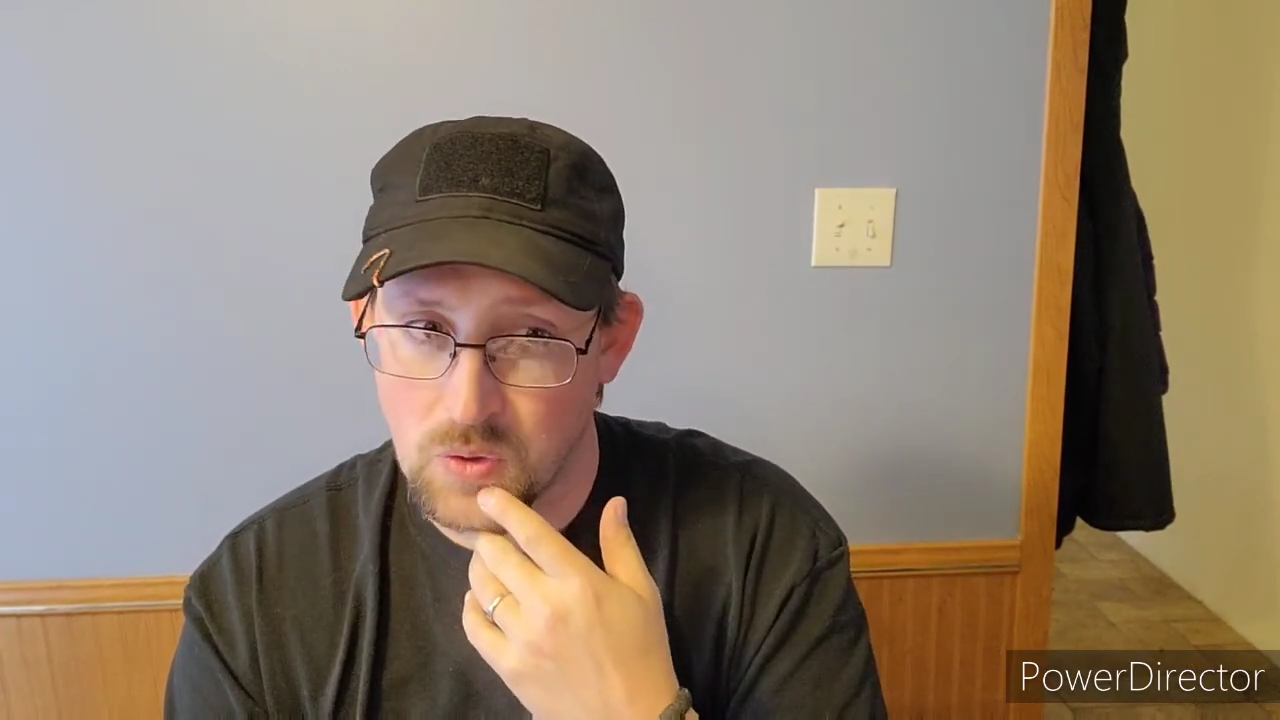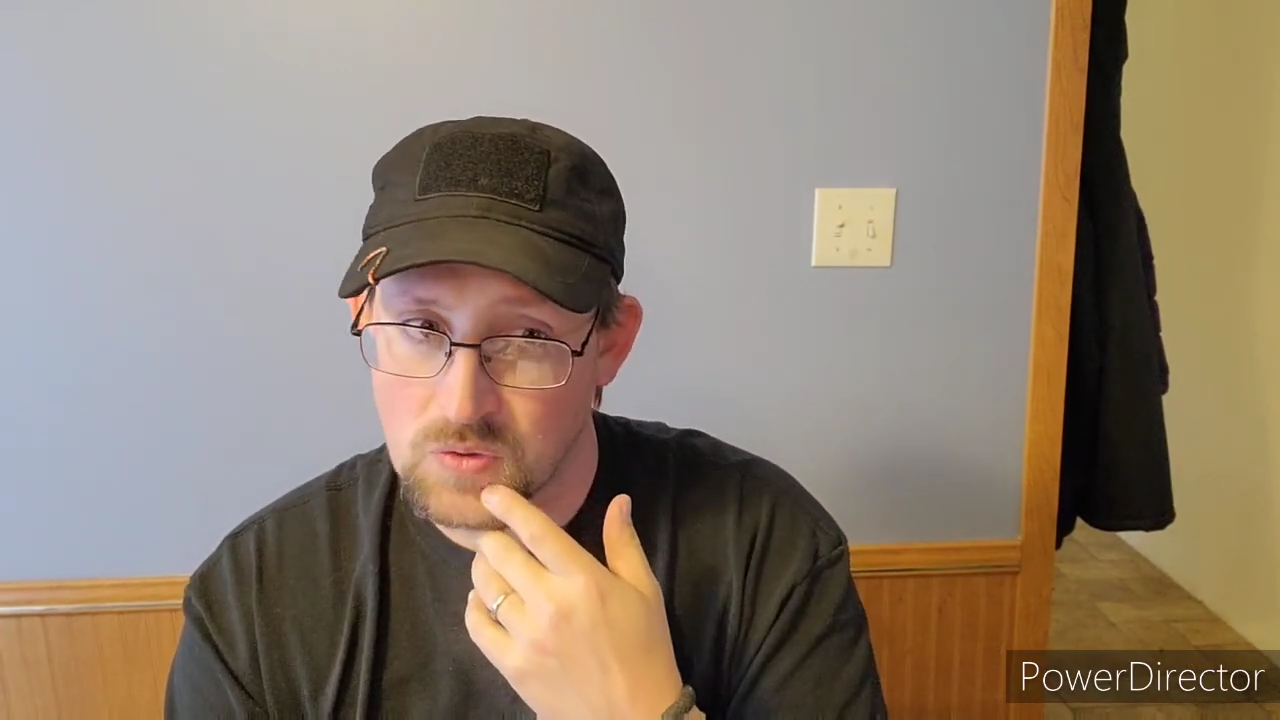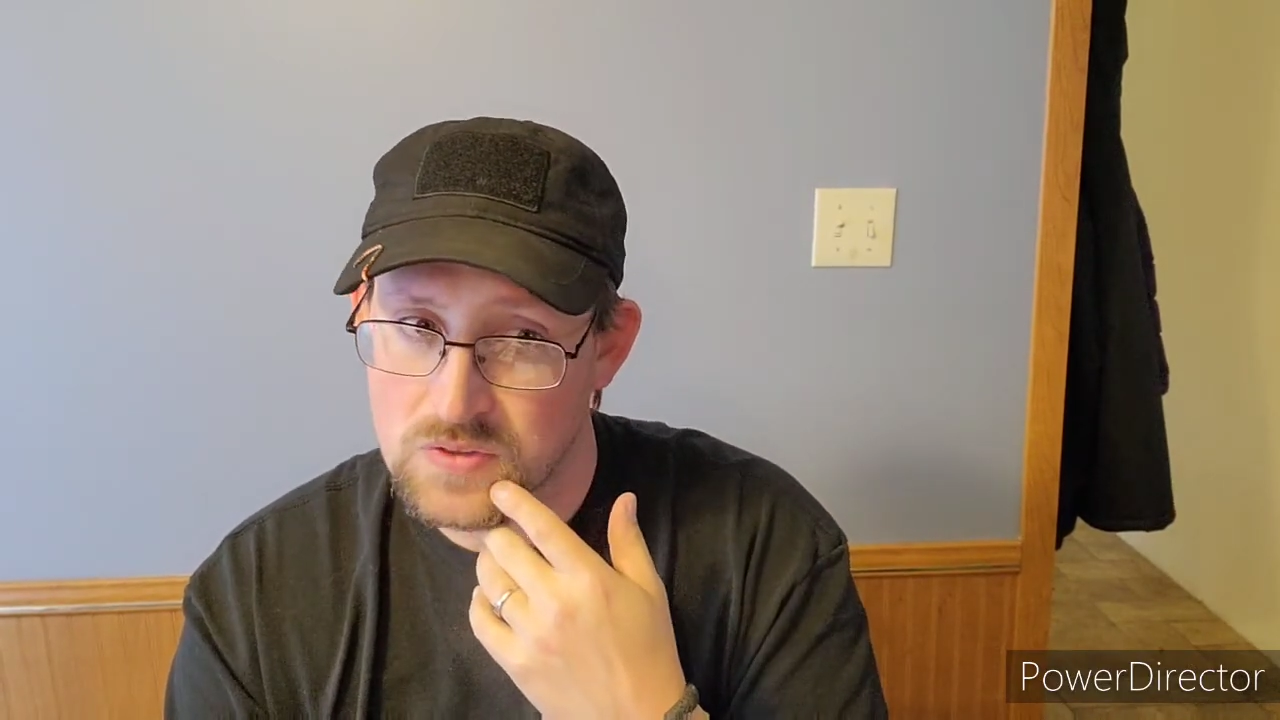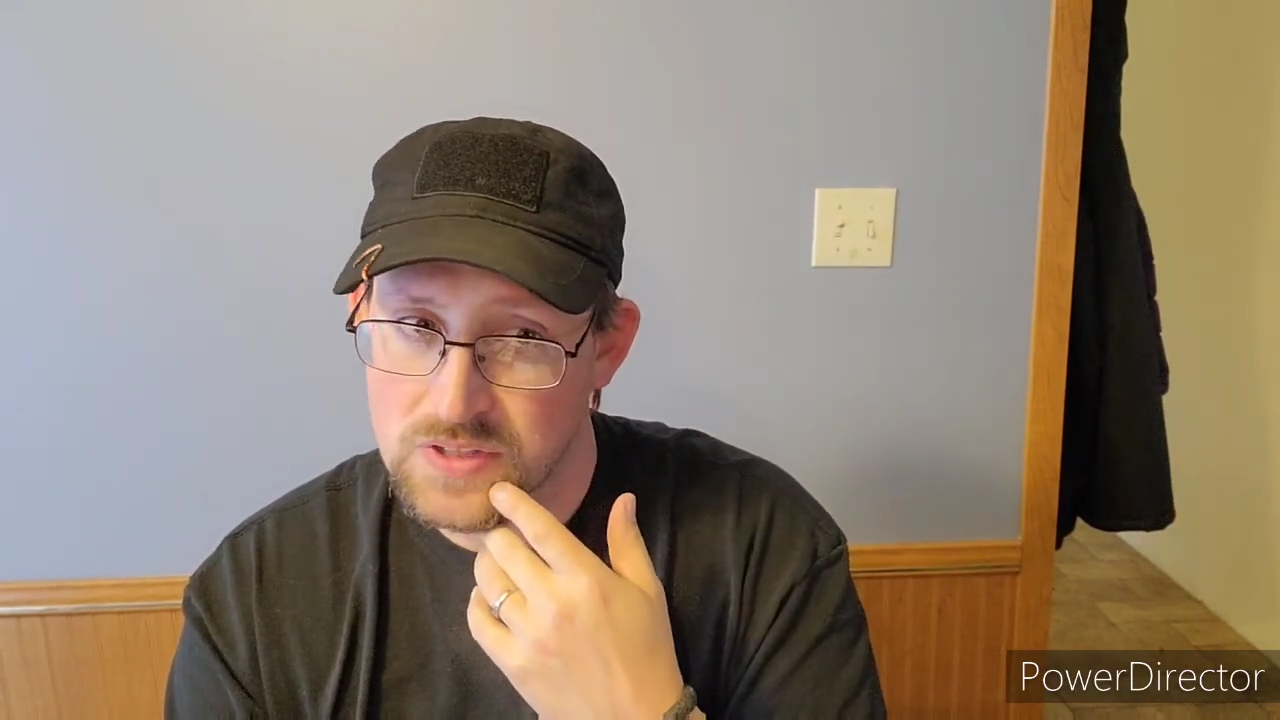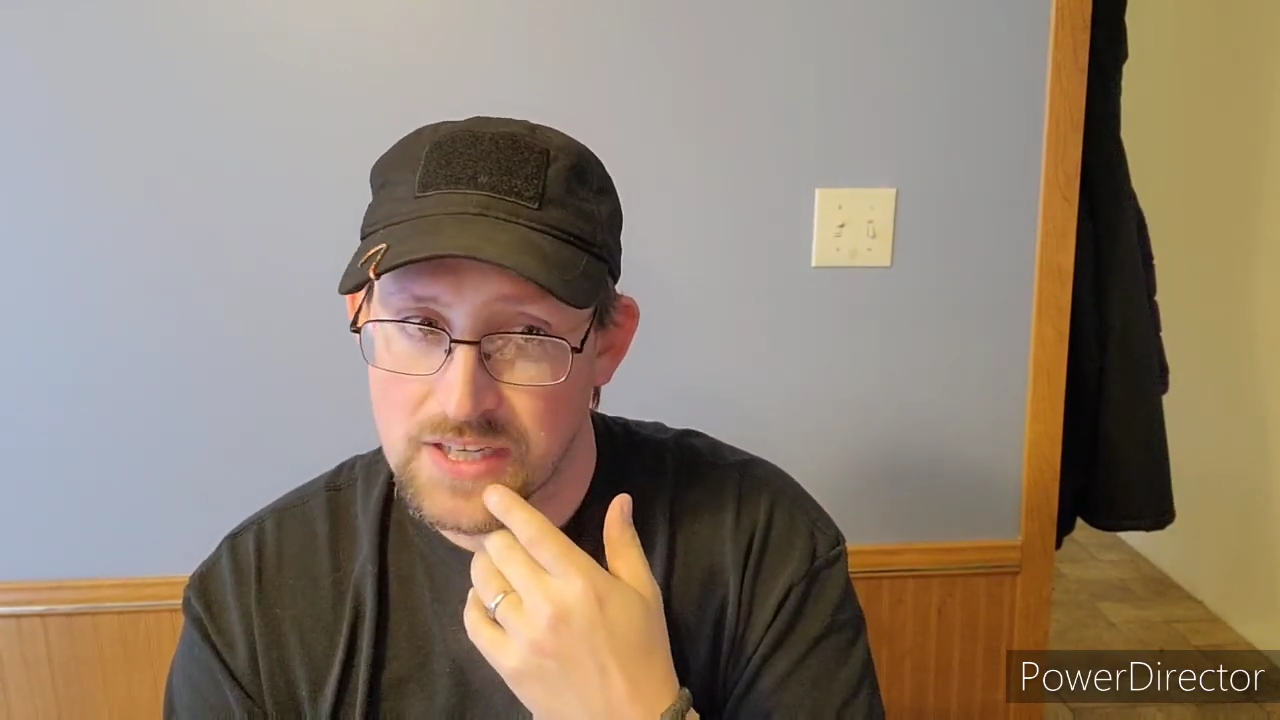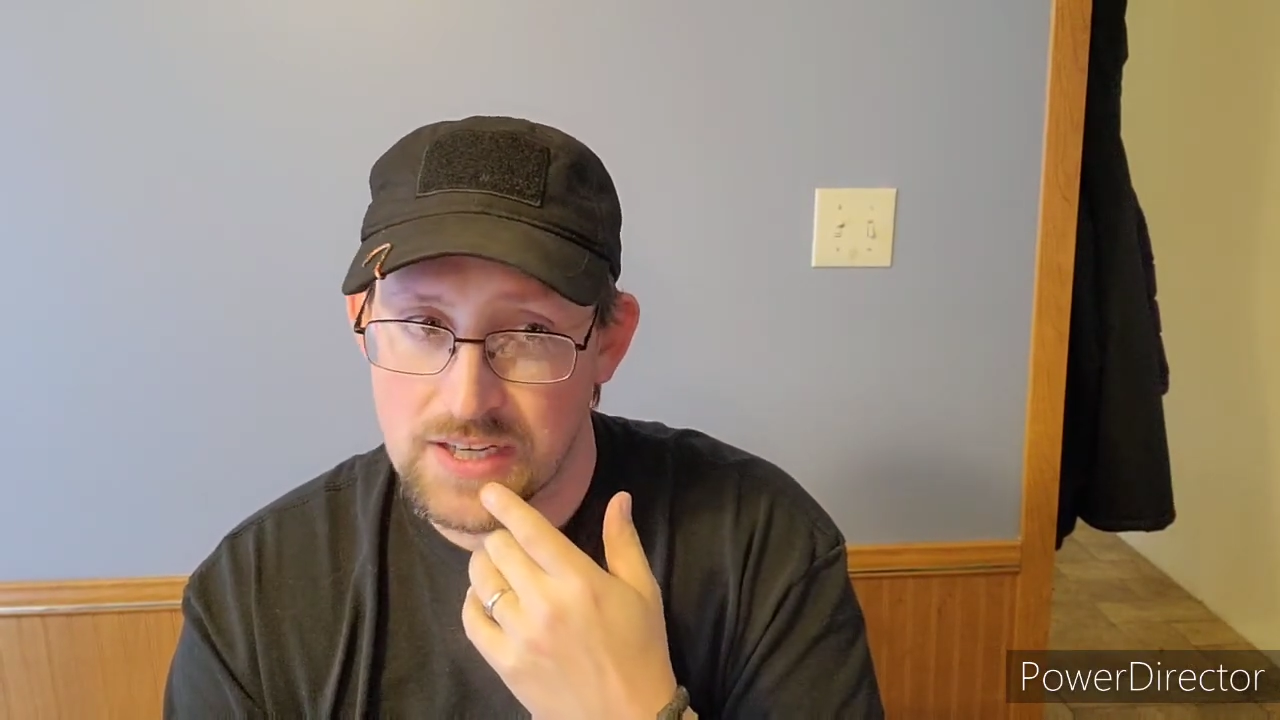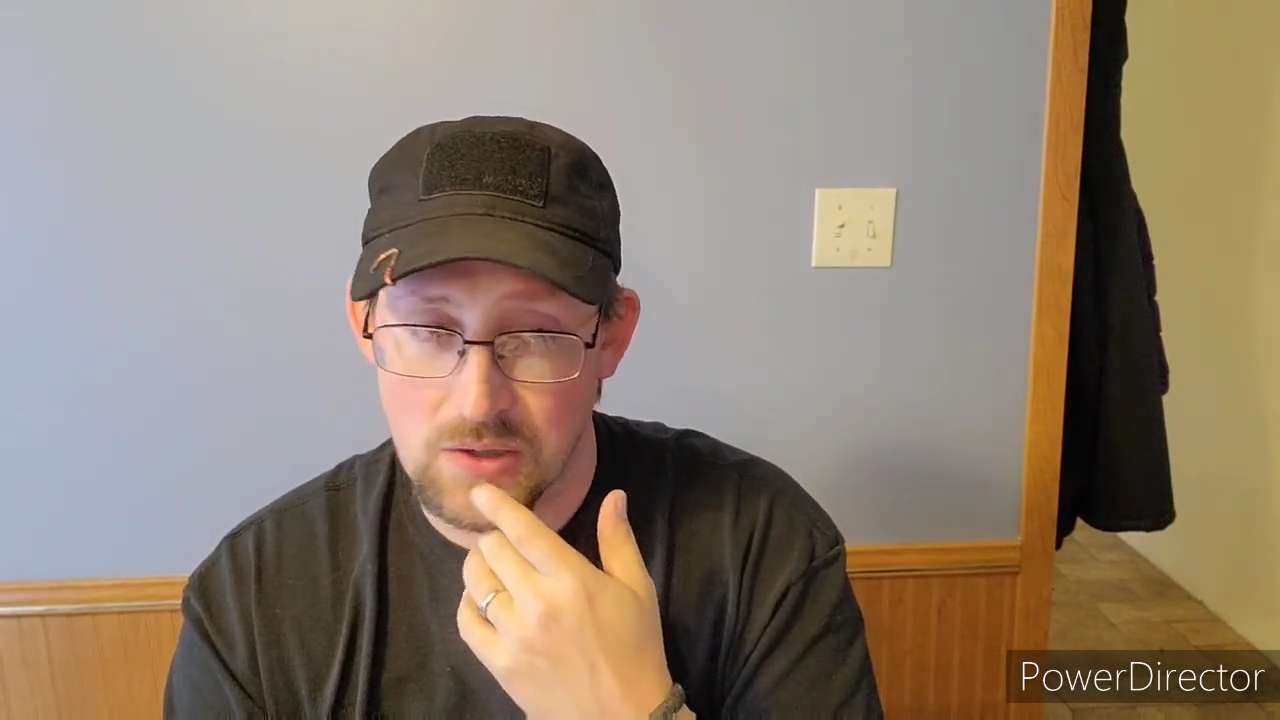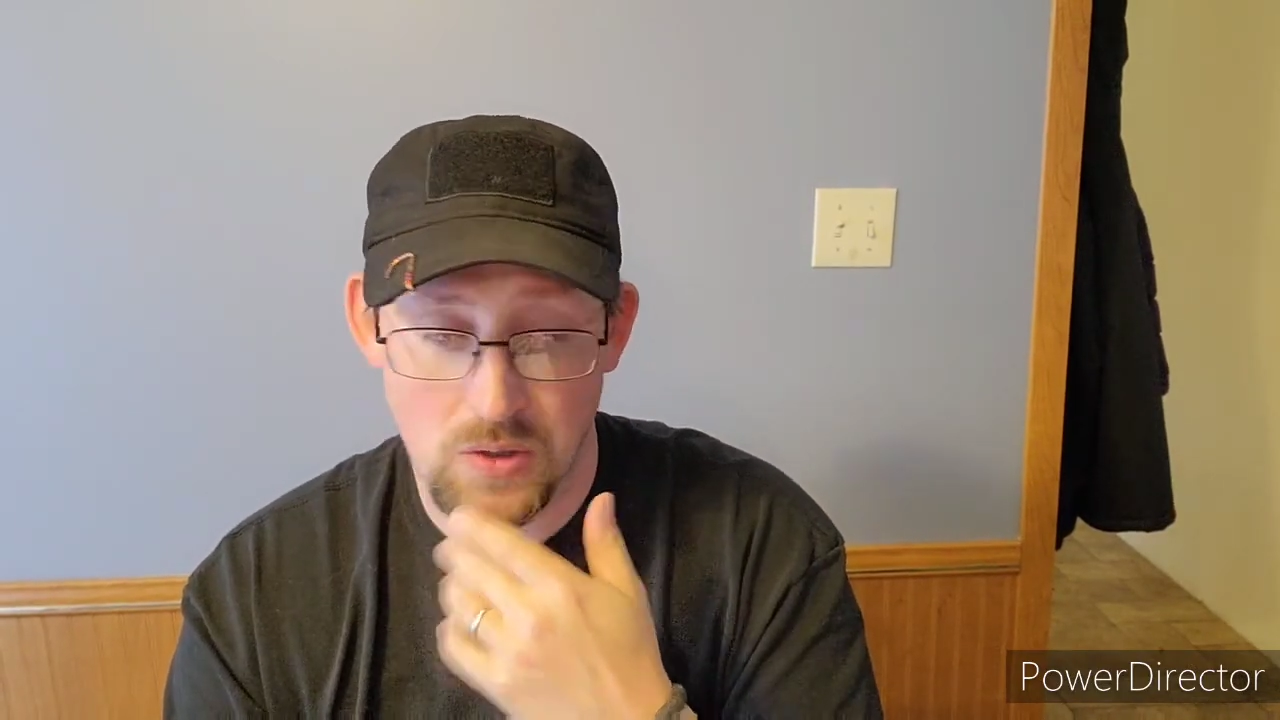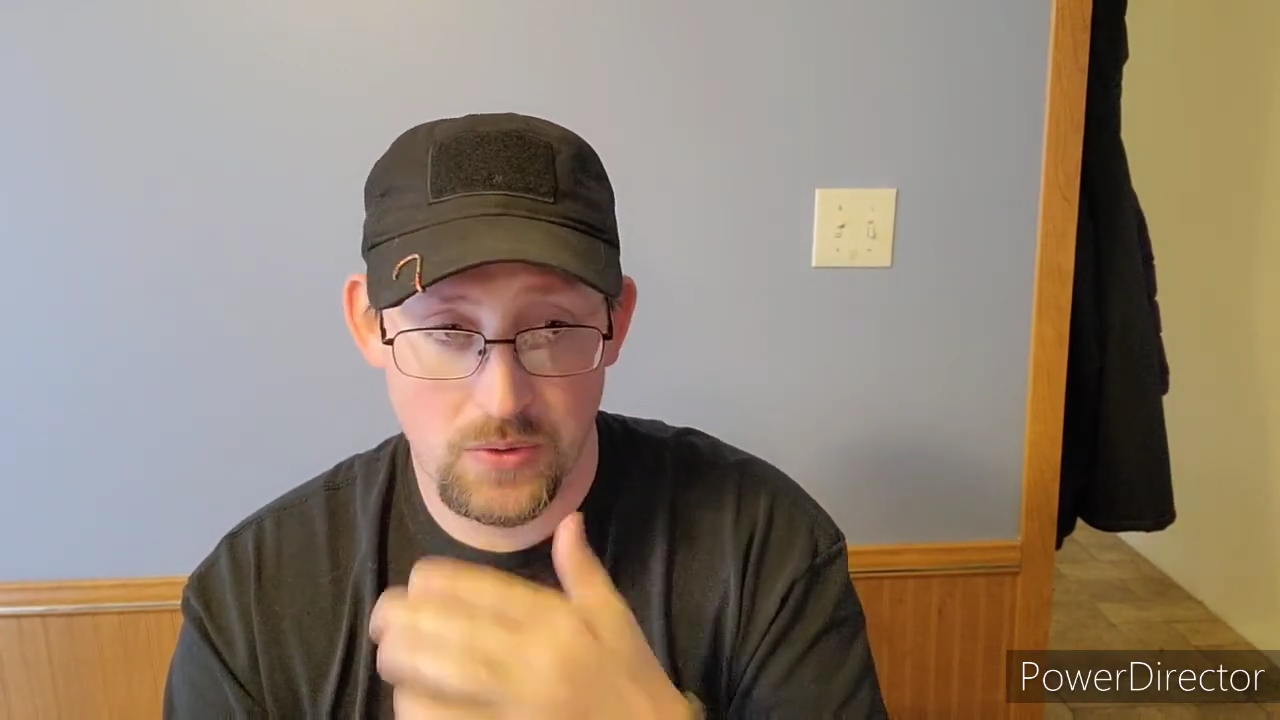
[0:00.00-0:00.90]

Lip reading: over that